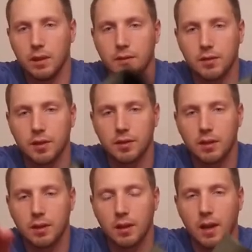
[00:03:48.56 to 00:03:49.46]
It's just
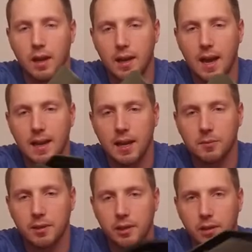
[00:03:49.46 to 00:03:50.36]
Kydex
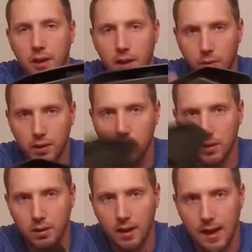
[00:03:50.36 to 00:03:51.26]
material, like what you'd
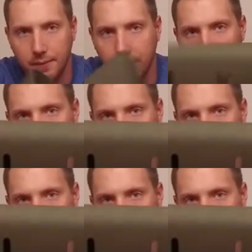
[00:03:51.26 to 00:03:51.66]
have for a